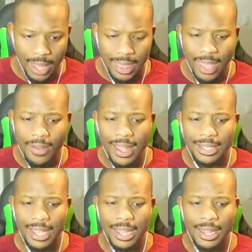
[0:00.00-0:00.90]
There
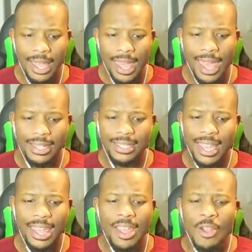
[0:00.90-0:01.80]
is an
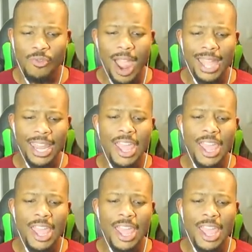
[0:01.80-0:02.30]
exit right